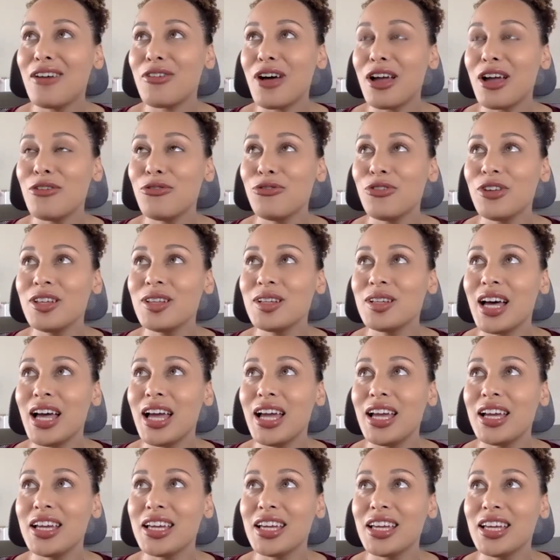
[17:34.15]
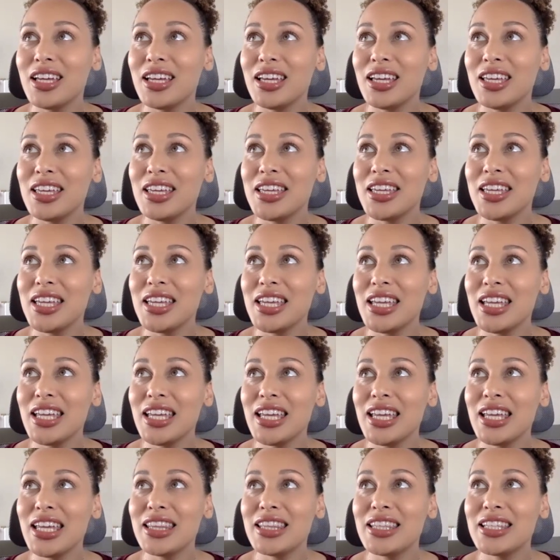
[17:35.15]
I feel like
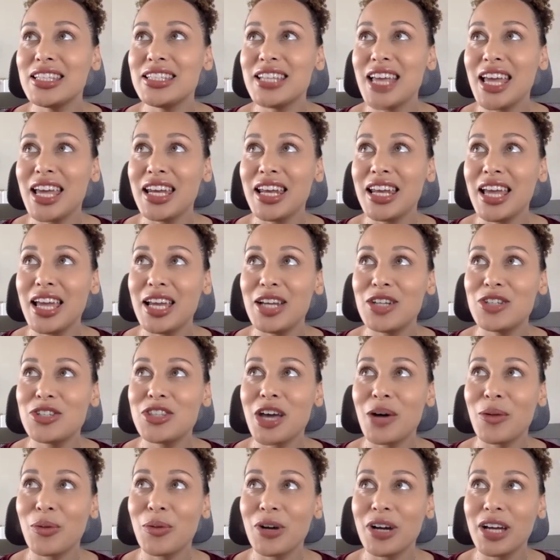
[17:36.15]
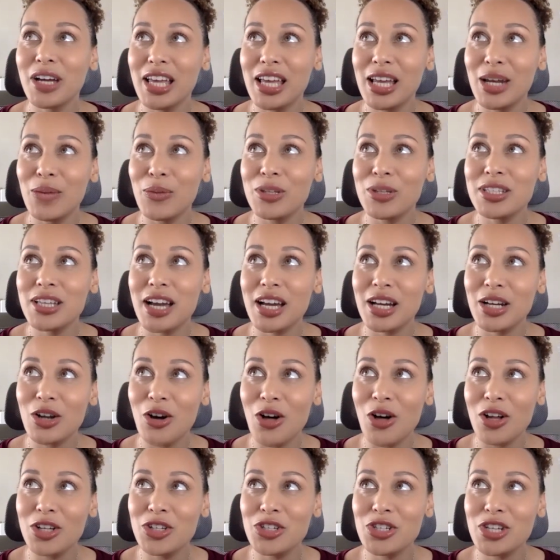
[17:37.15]
in the day and age that we're in with
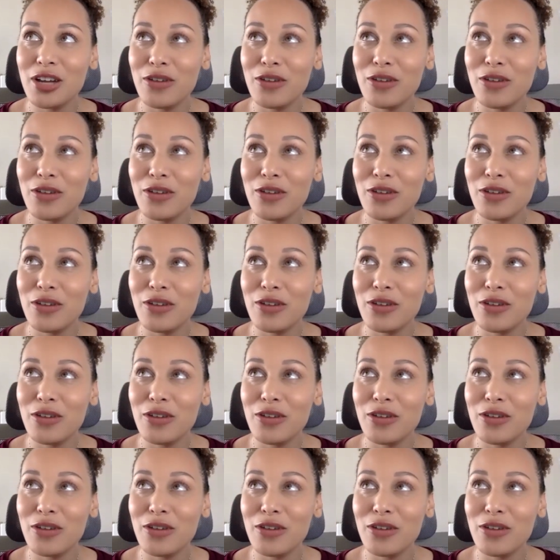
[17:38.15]
technology,